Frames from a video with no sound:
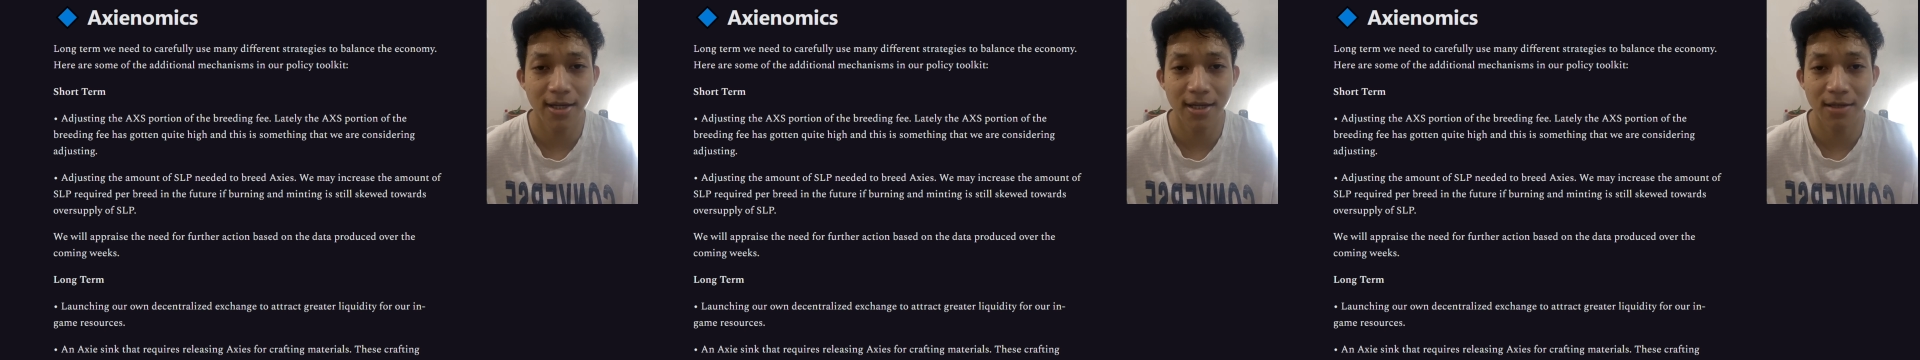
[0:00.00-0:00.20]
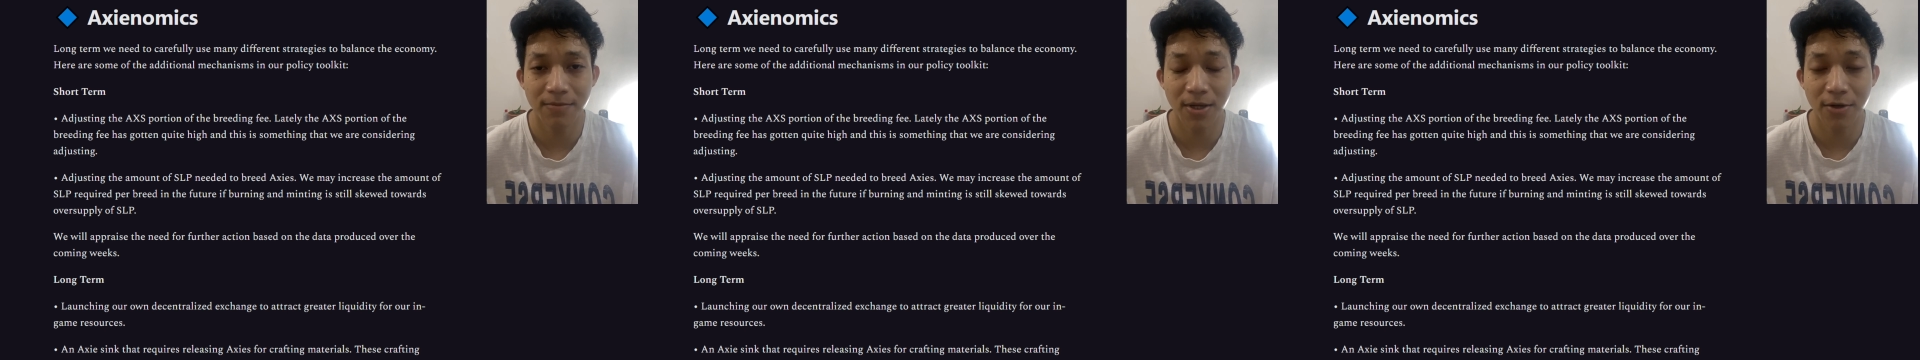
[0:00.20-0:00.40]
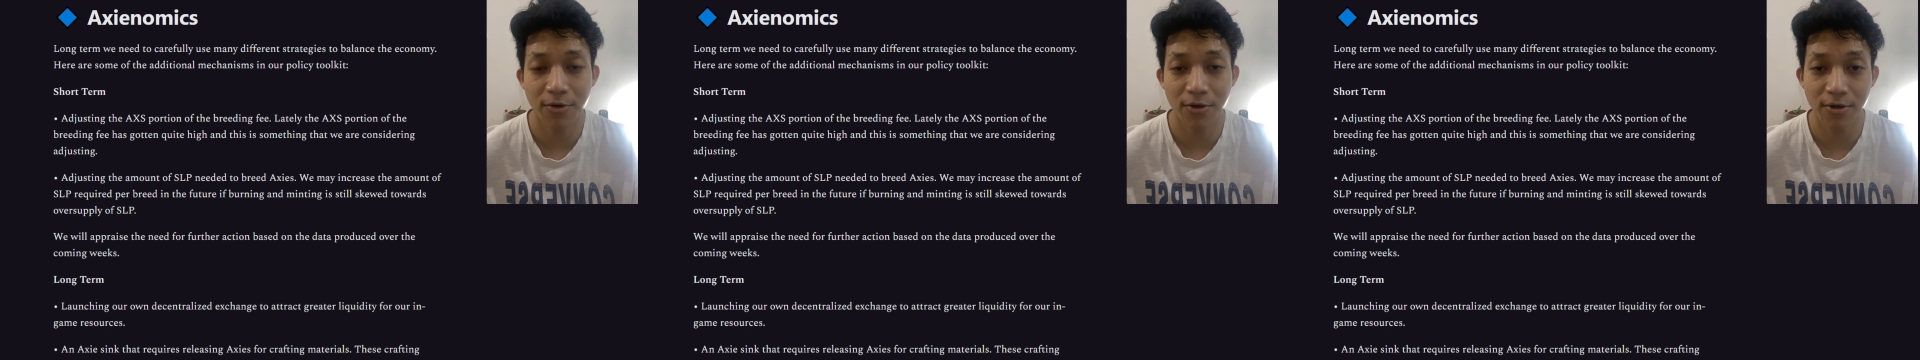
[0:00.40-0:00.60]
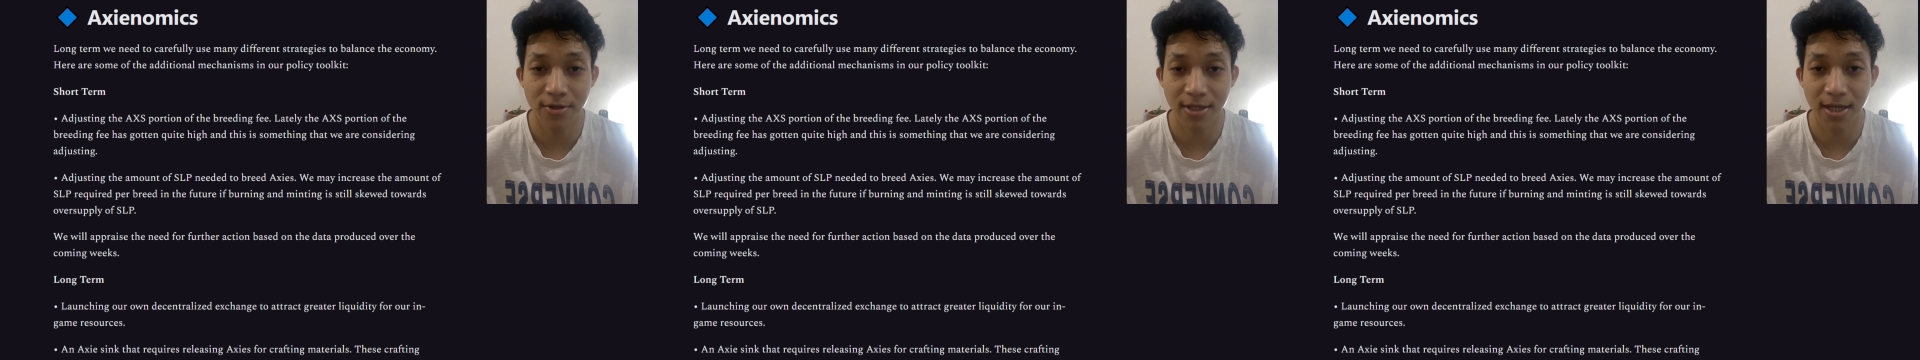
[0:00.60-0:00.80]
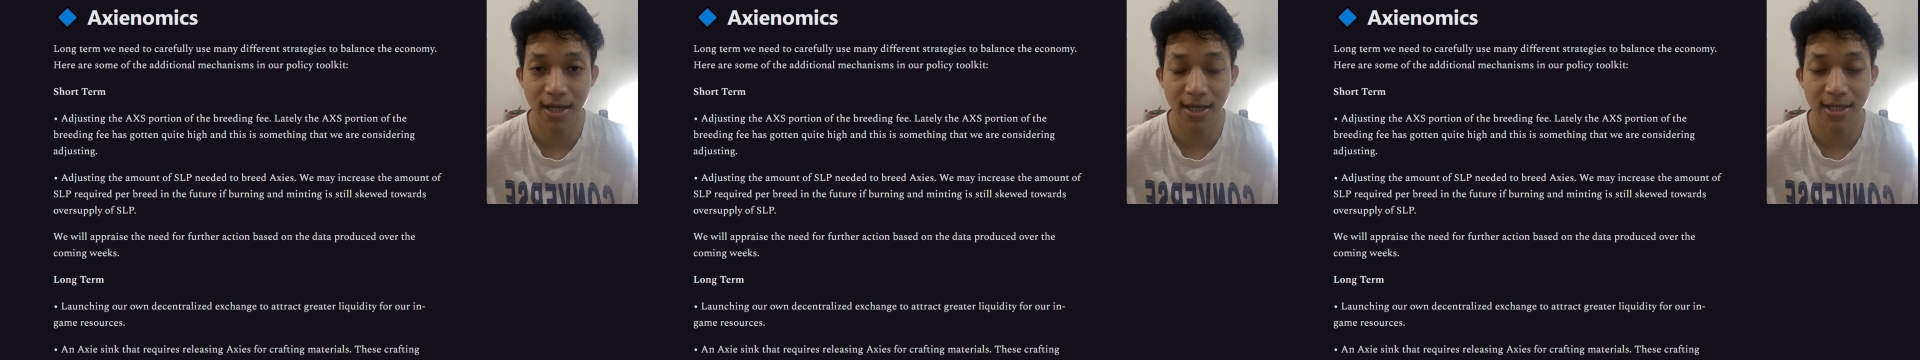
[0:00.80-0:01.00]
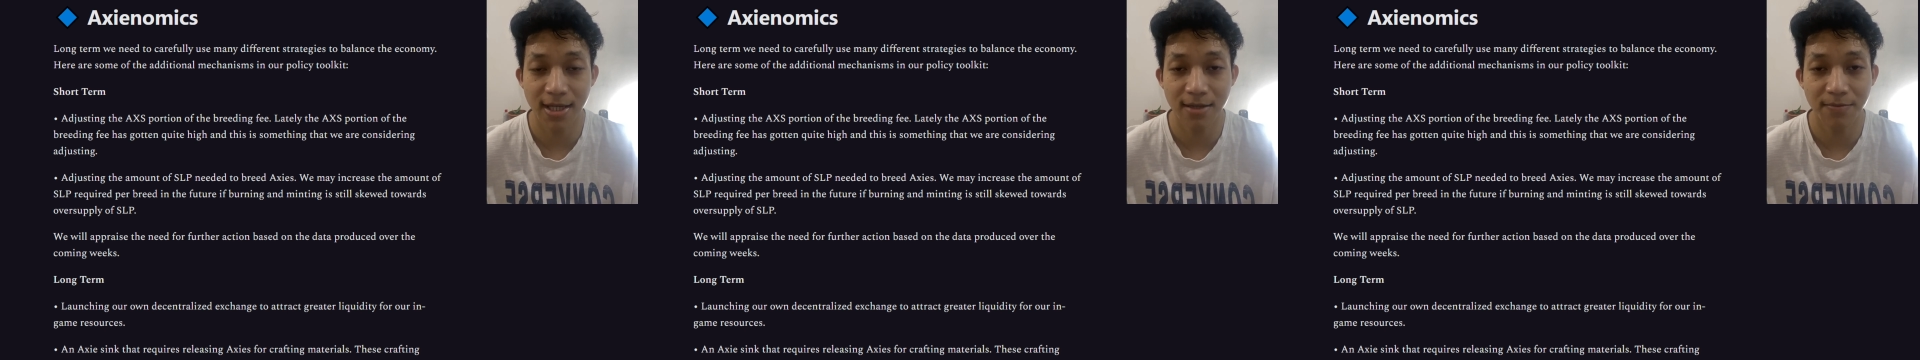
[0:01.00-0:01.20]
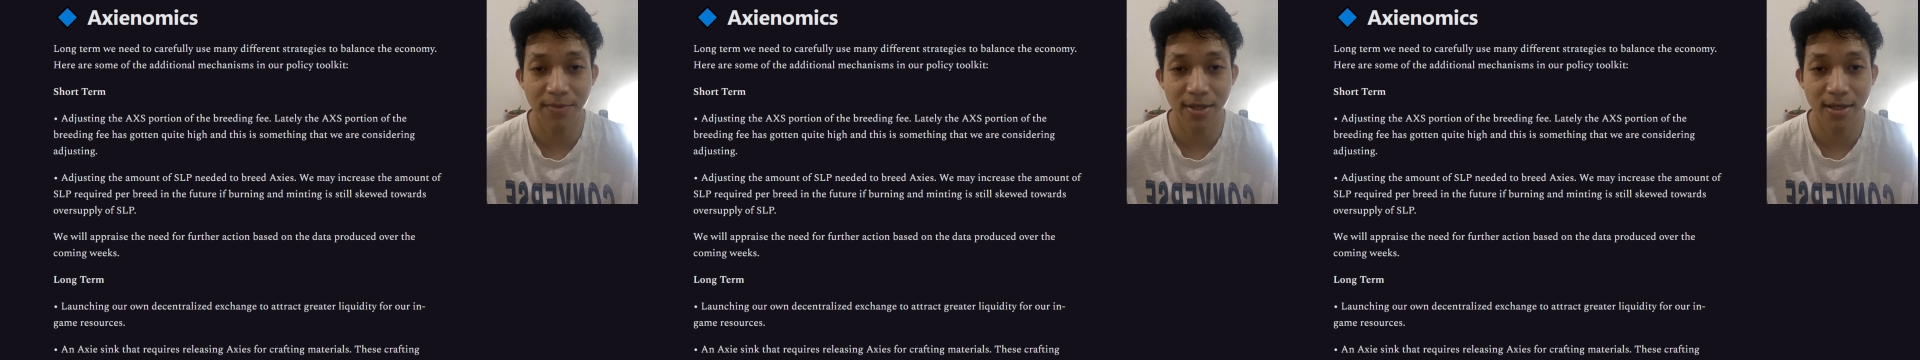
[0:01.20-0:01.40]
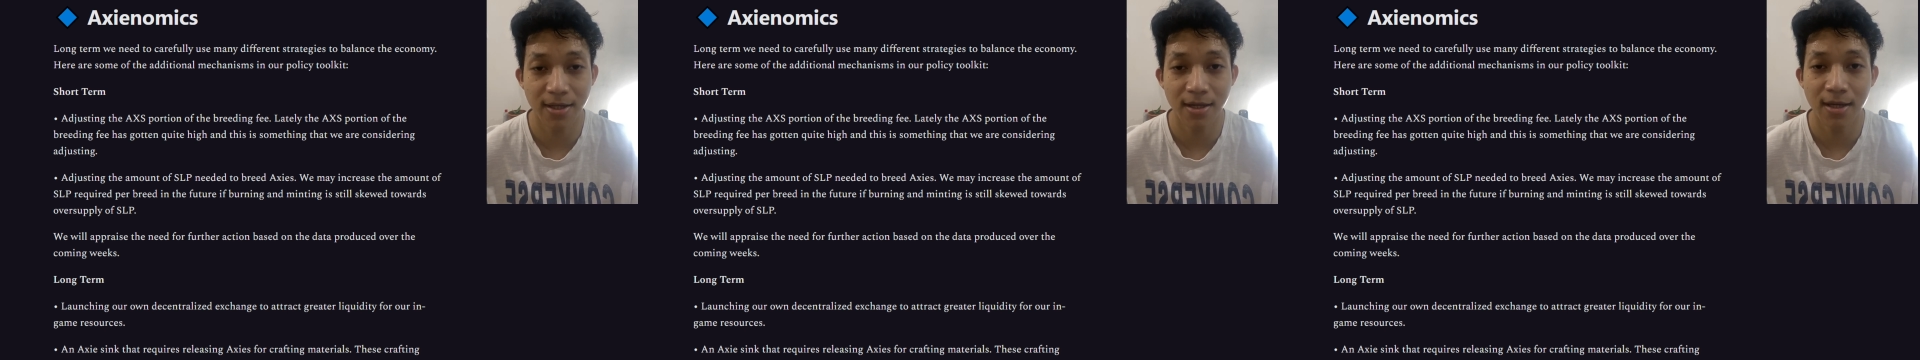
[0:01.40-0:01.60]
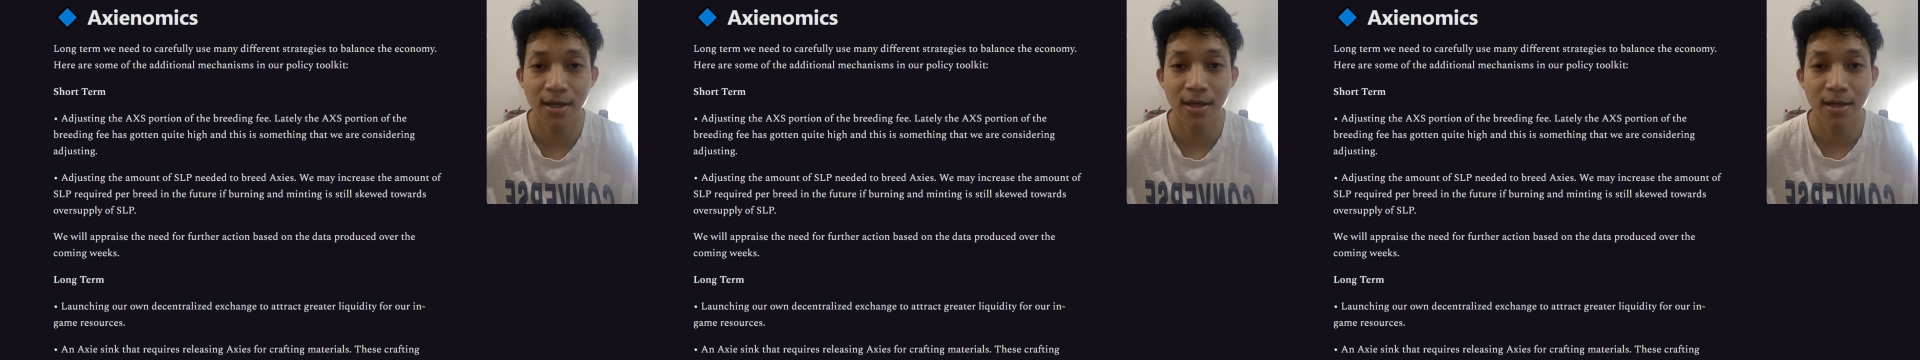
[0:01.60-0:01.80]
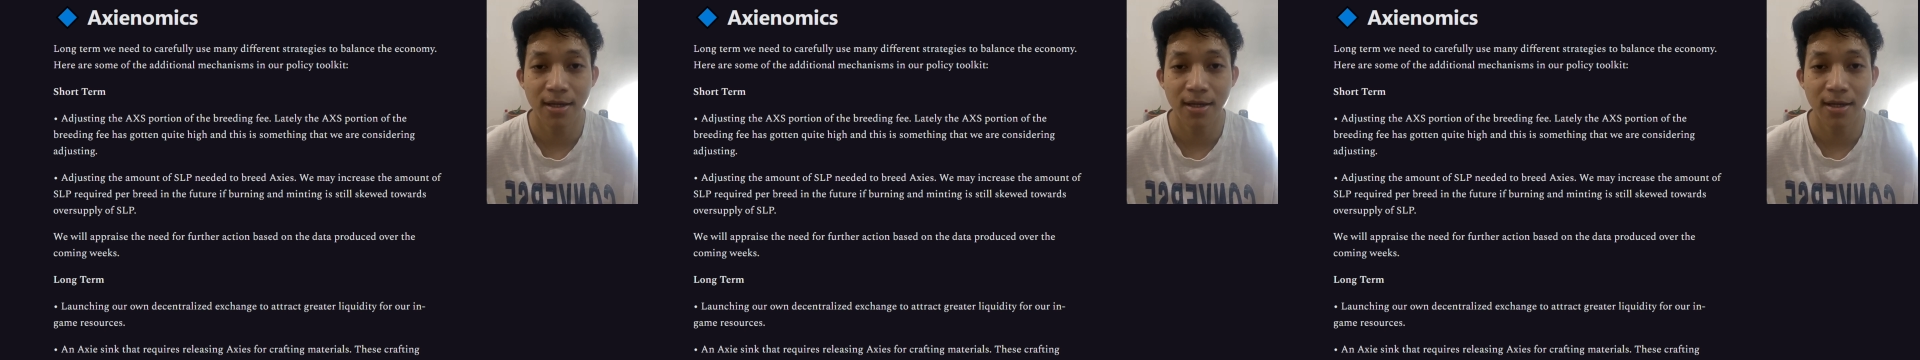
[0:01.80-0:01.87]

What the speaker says: this because the SLP